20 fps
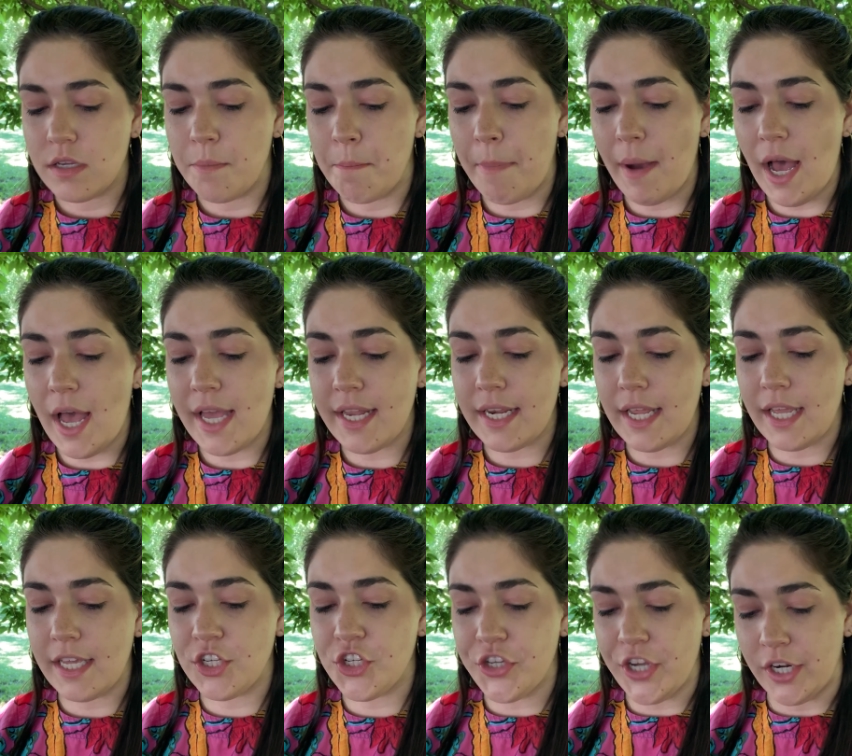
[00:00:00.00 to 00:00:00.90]
But
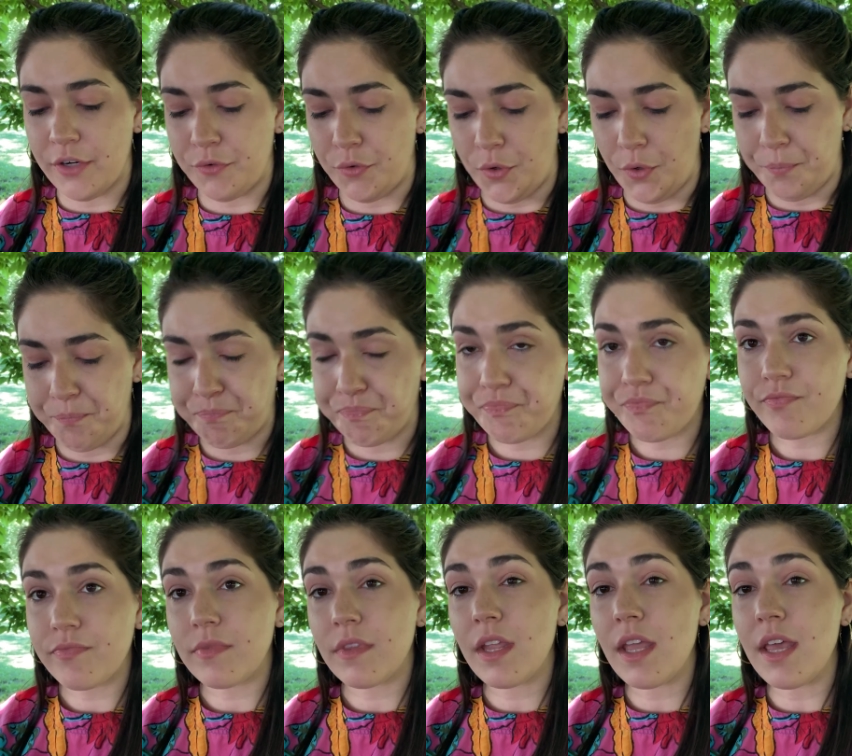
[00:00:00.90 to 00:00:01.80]
in general,
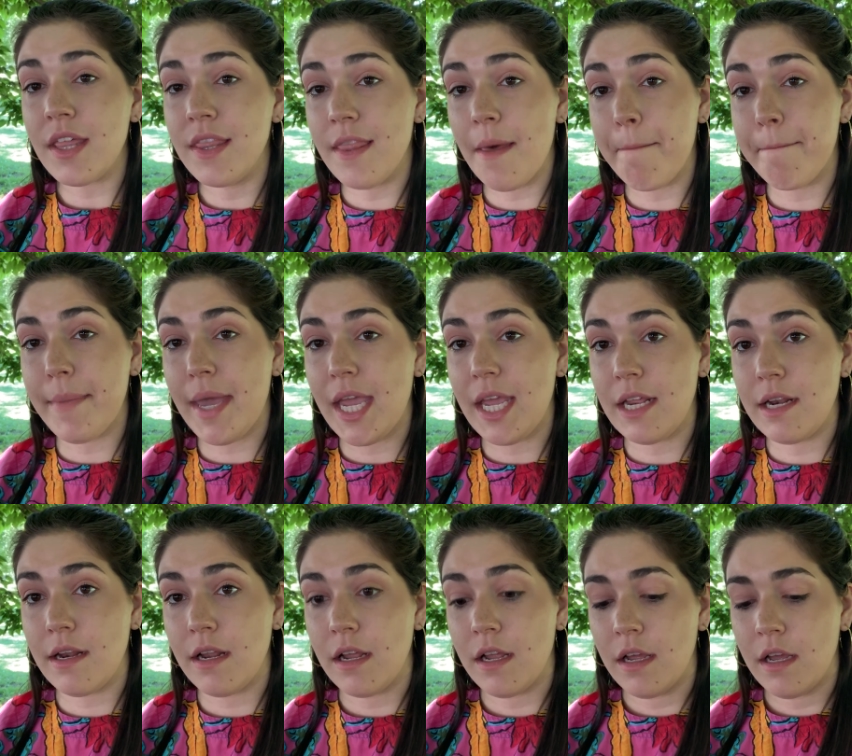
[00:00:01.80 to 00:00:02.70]
the
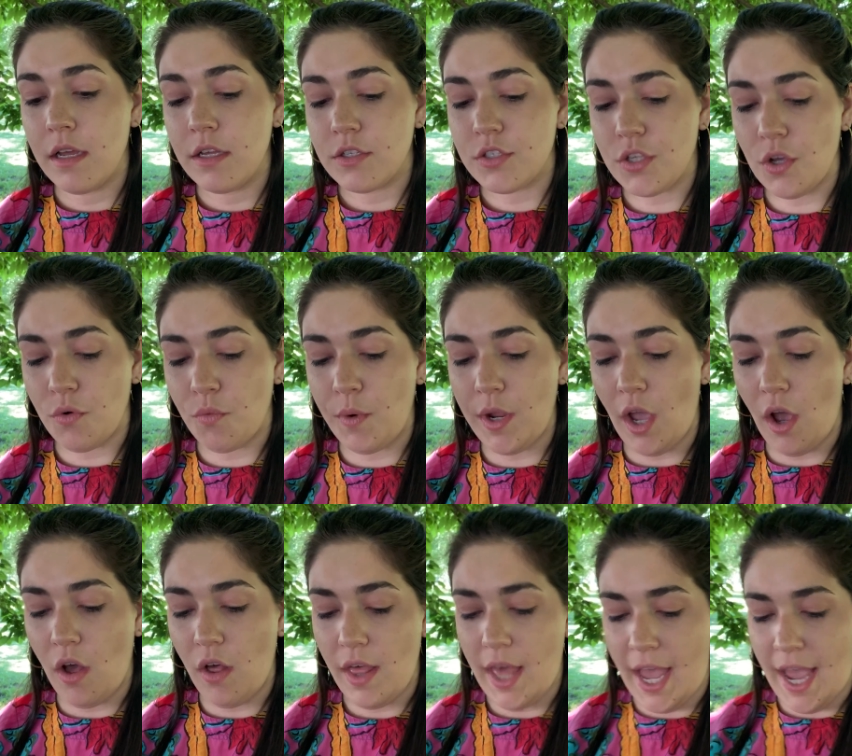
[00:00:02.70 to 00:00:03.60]
main, so we
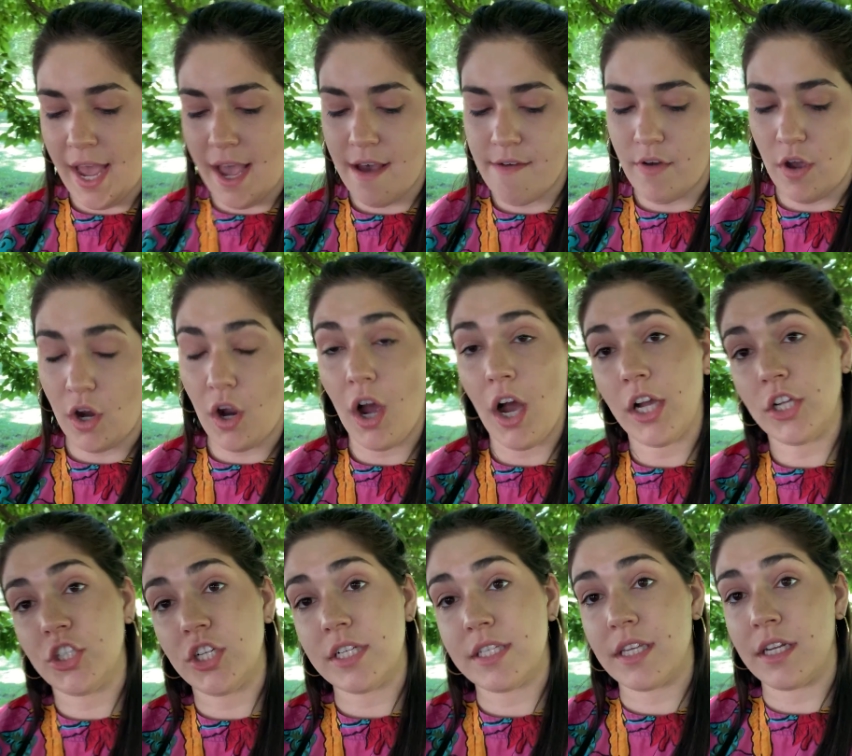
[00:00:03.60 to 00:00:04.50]
all have a
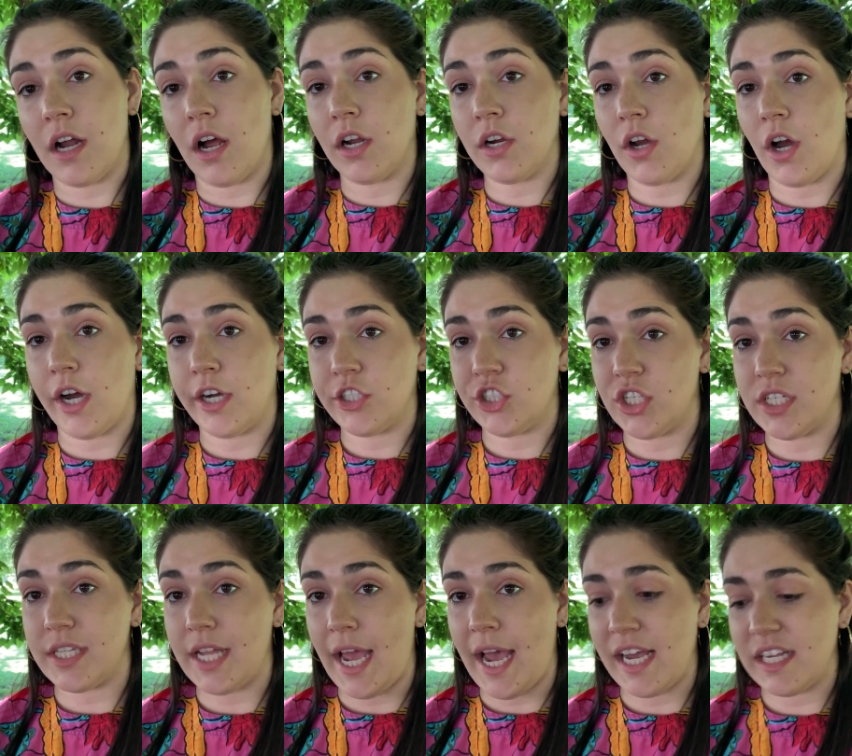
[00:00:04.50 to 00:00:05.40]
conscious and
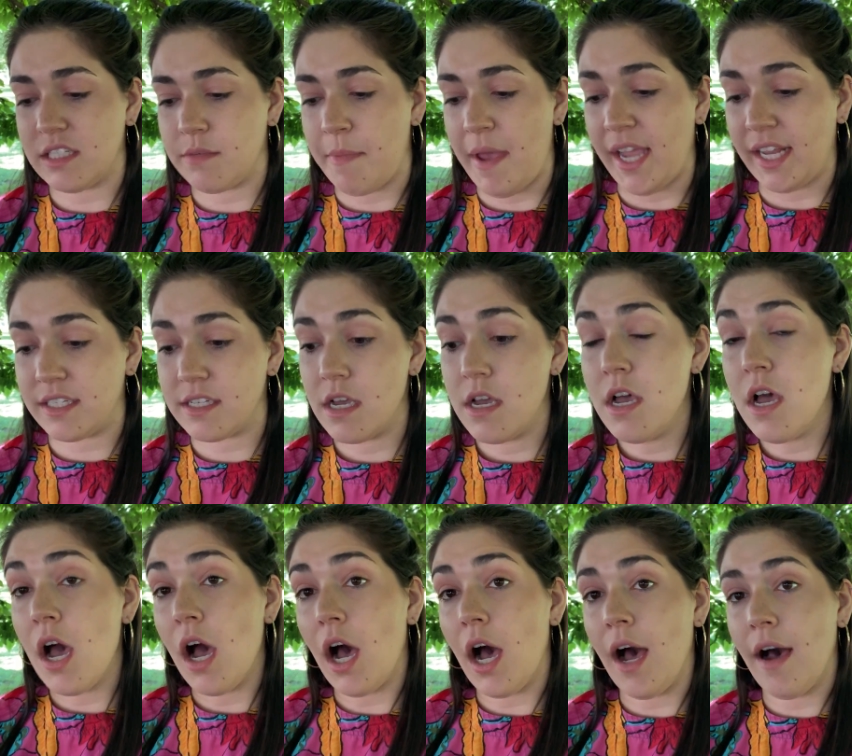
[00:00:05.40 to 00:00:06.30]
unconscious aspect
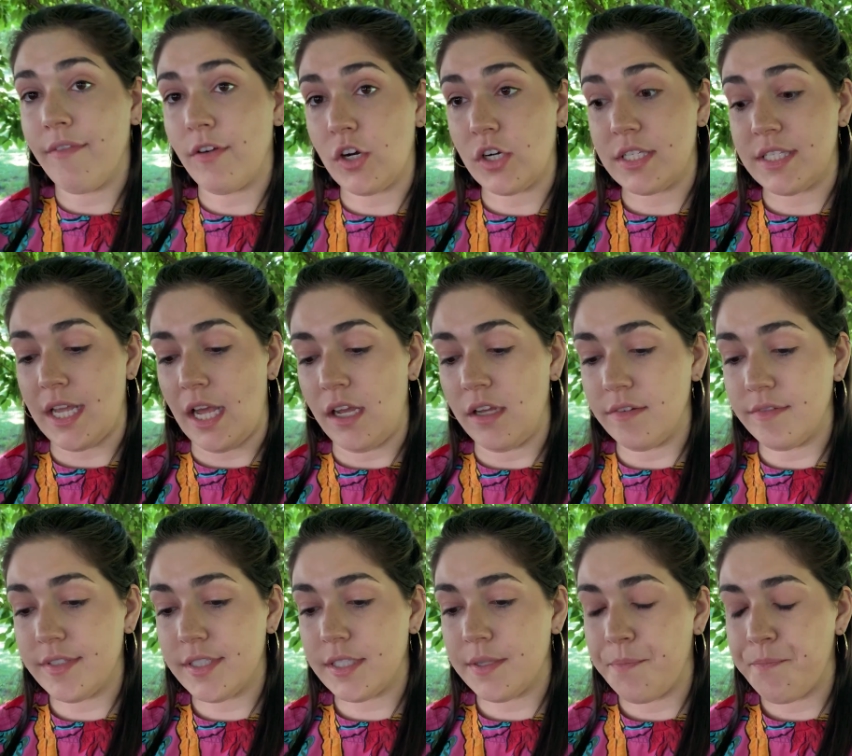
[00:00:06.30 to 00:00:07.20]
of
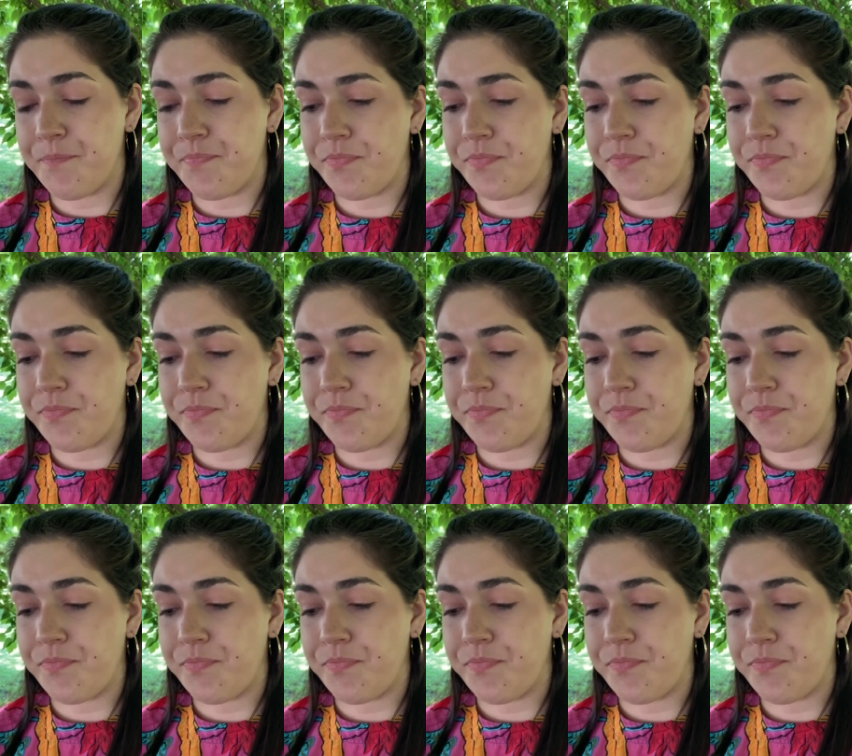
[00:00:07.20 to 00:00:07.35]
ourselves.